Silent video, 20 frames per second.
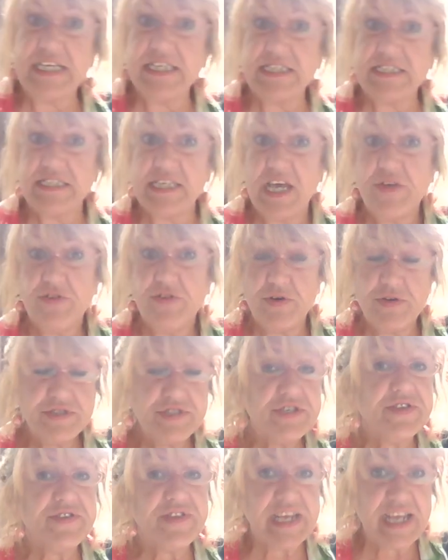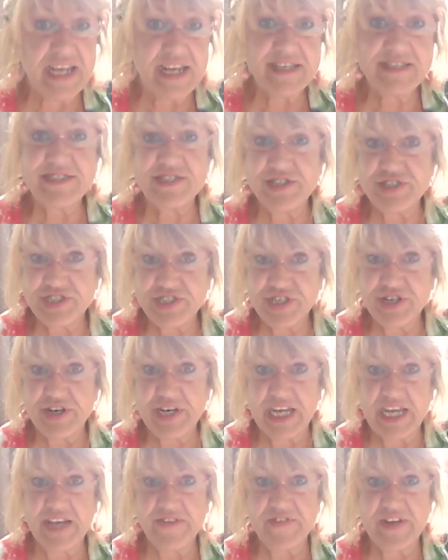is, those are the answers you're
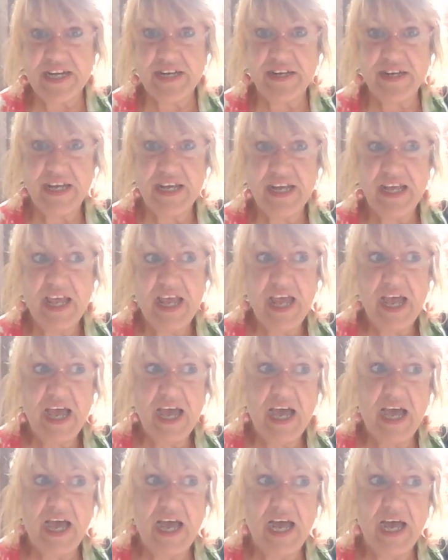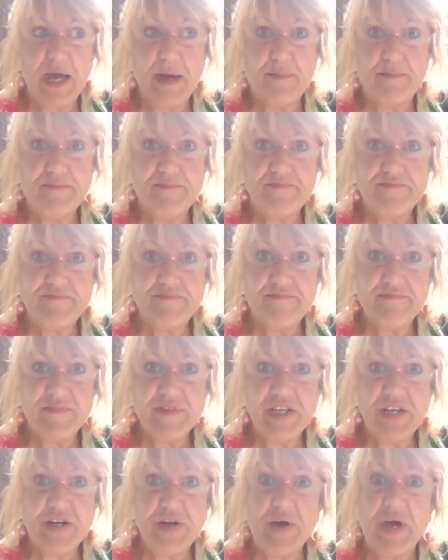giving.
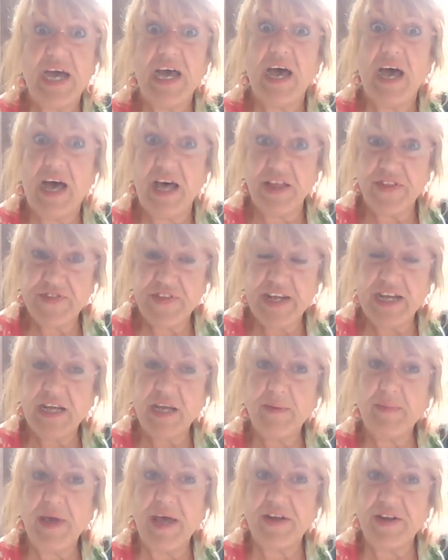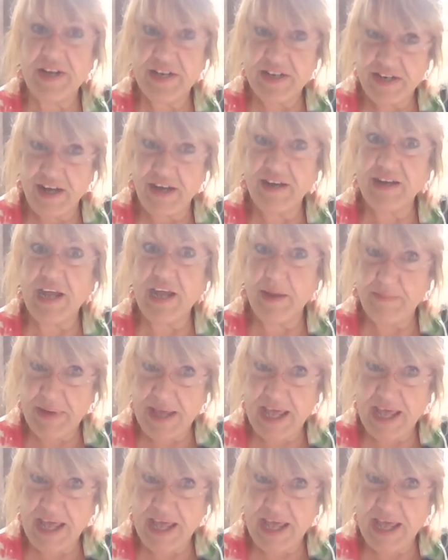I'll think about it and I'll get